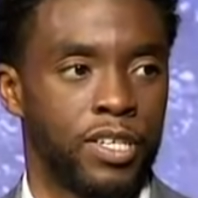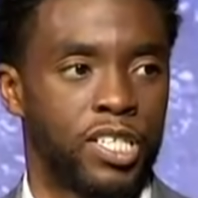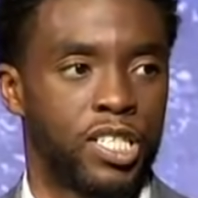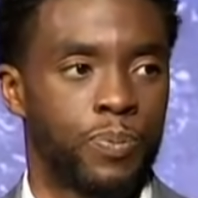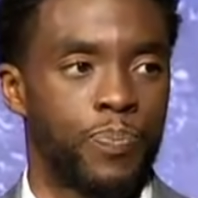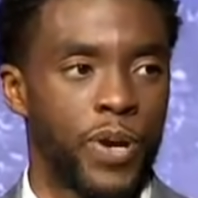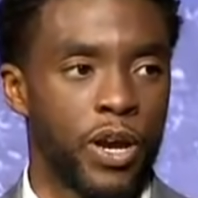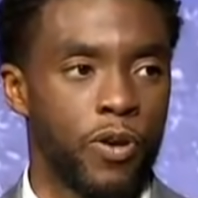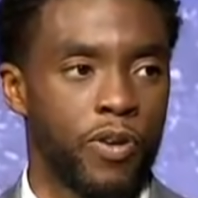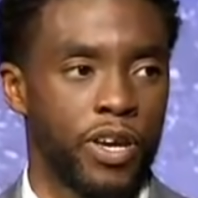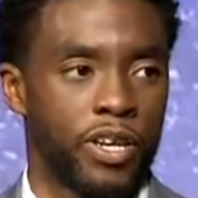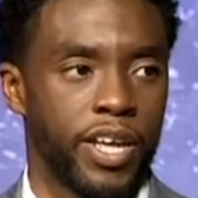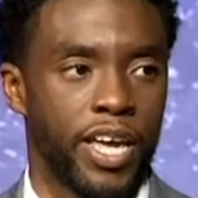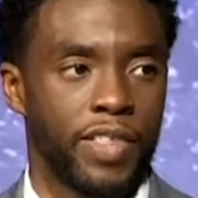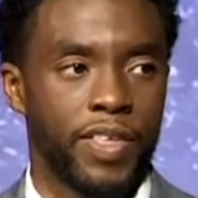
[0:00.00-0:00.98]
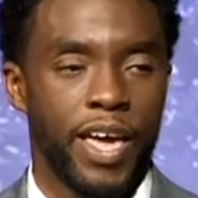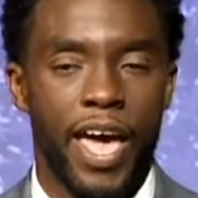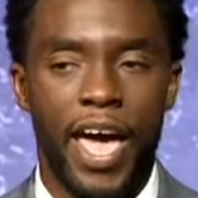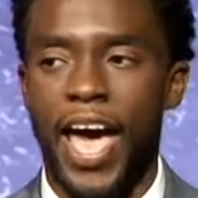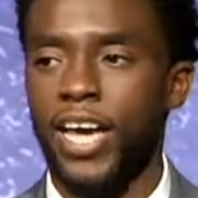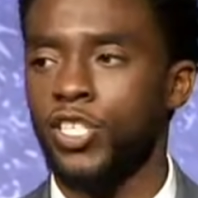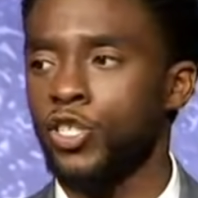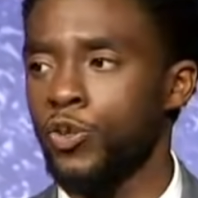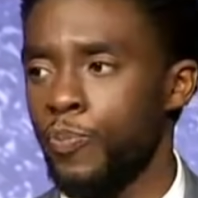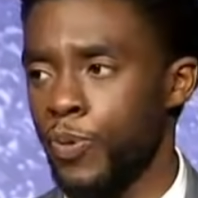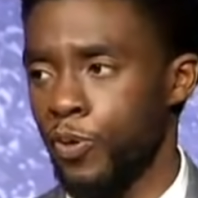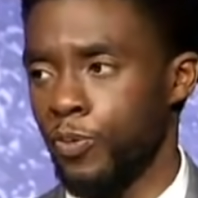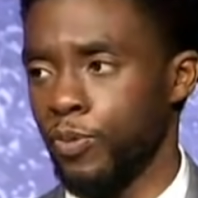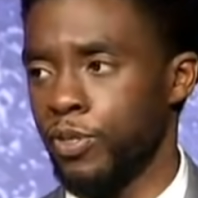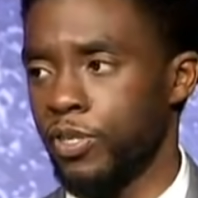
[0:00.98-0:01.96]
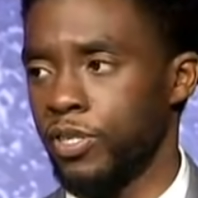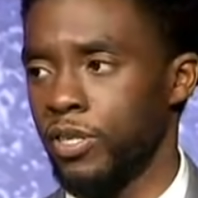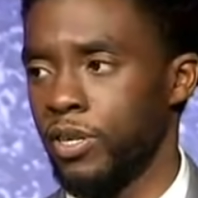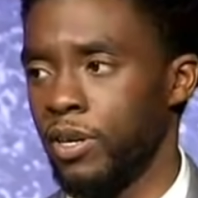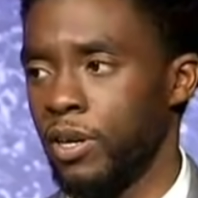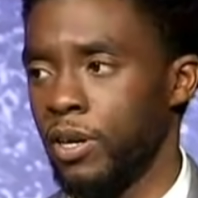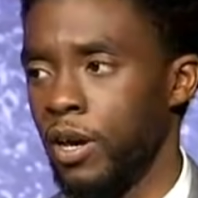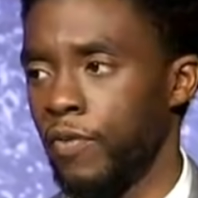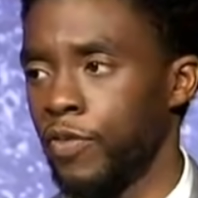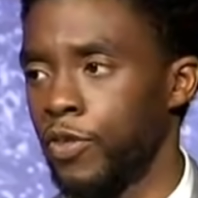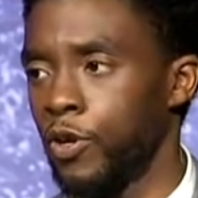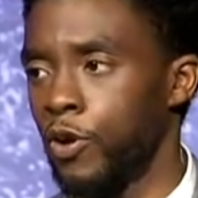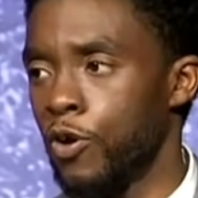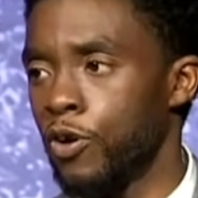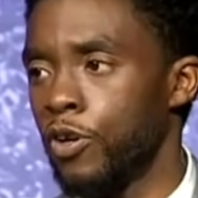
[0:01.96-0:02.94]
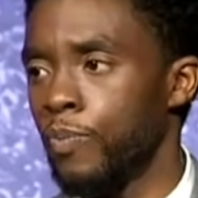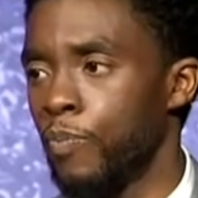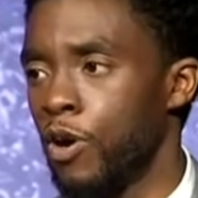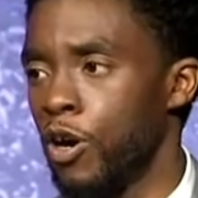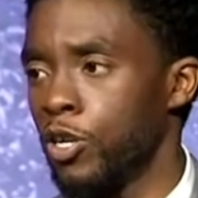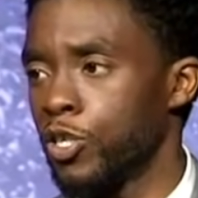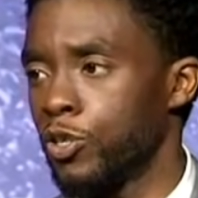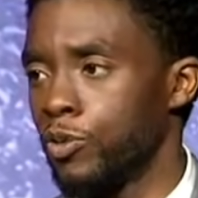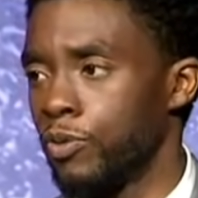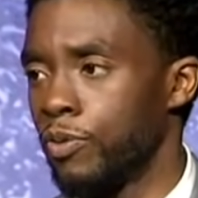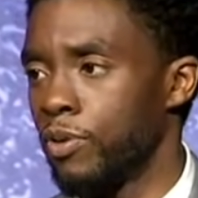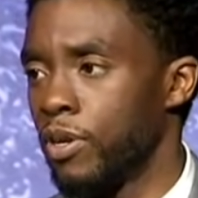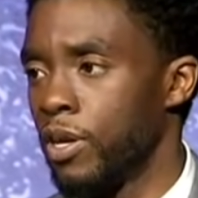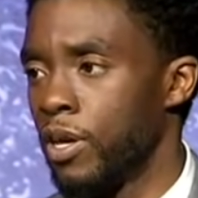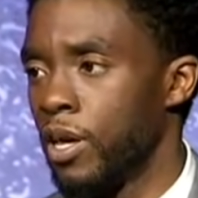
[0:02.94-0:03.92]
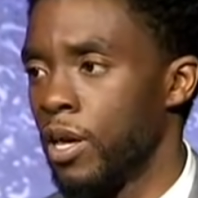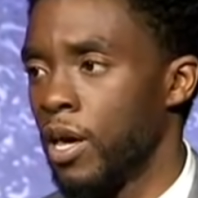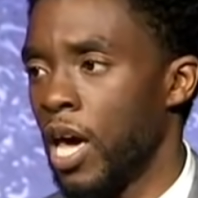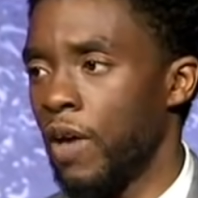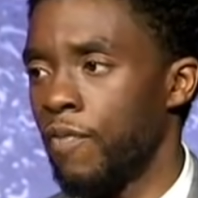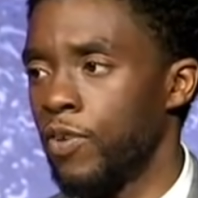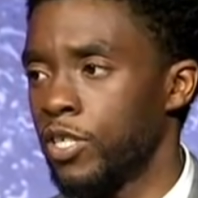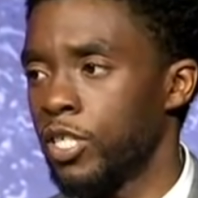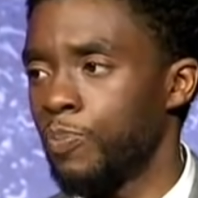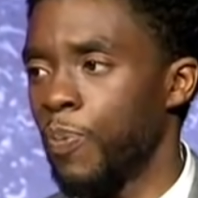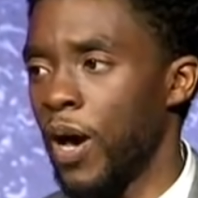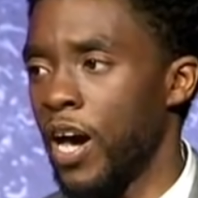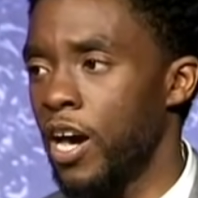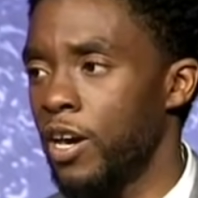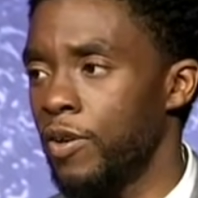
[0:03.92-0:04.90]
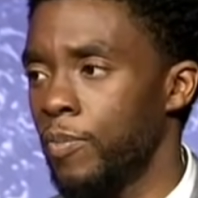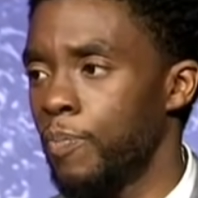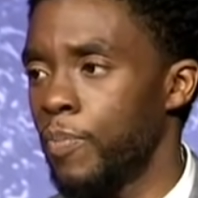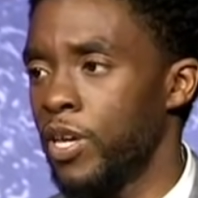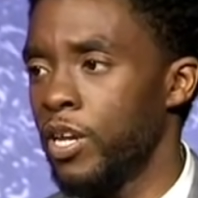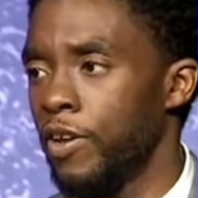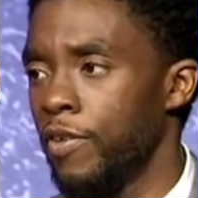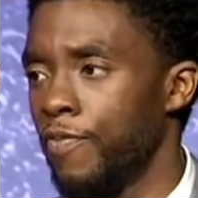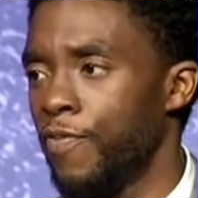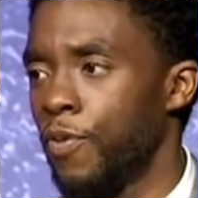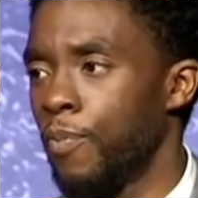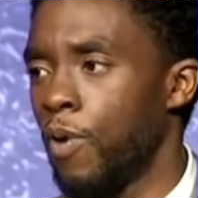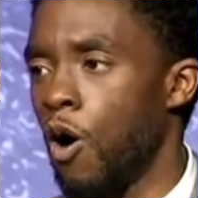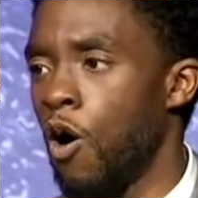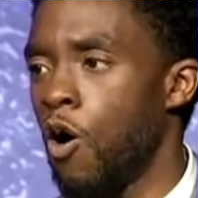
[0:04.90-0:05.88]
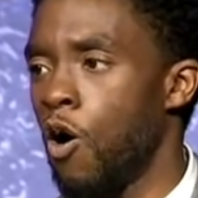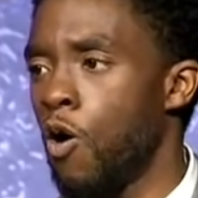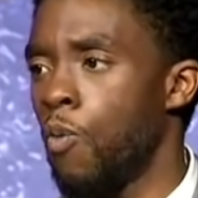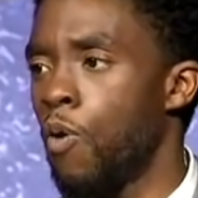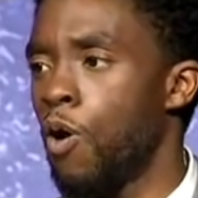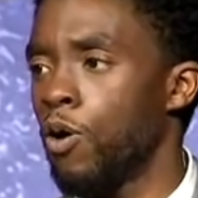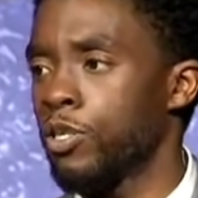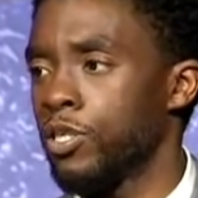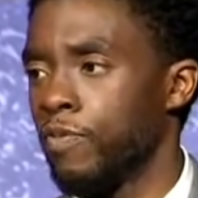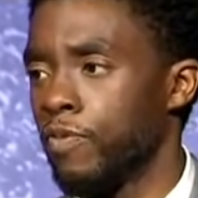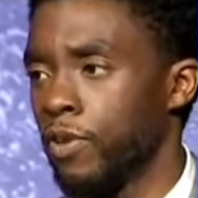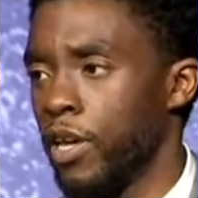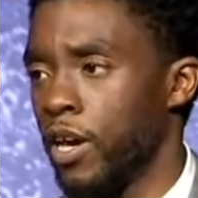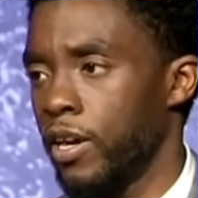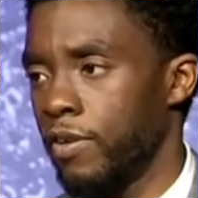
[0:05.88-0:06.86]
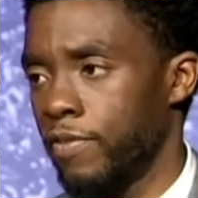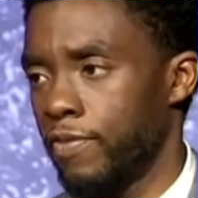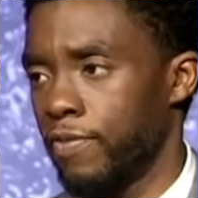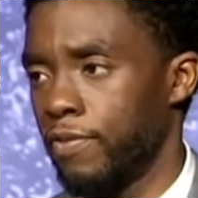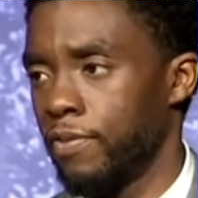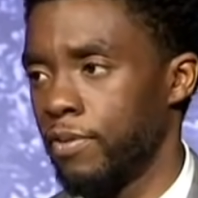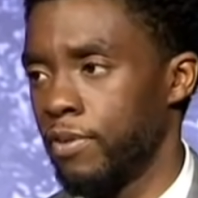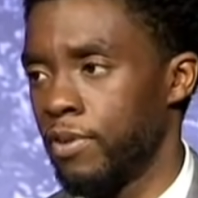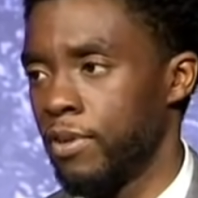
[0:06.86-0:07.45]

The spirit and the attributes of Thurgood Marshall have inspired many from all walks of life.